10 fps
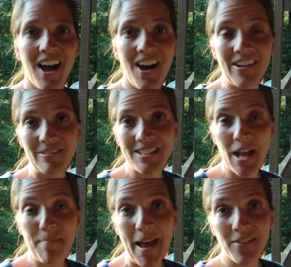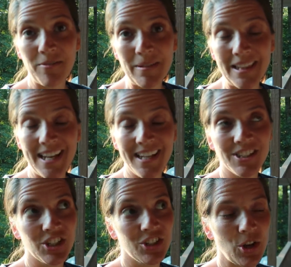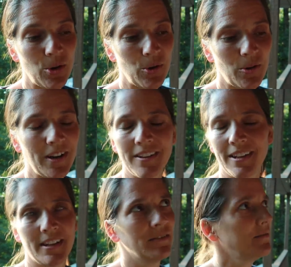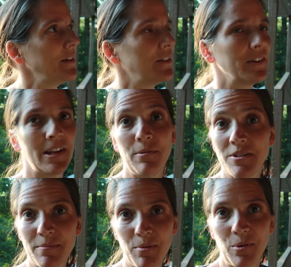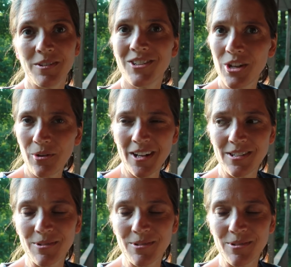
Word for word: All right, we just got back from the lake. So, another uh, lake. We didn't go to the lake. We went to the pool. So nice.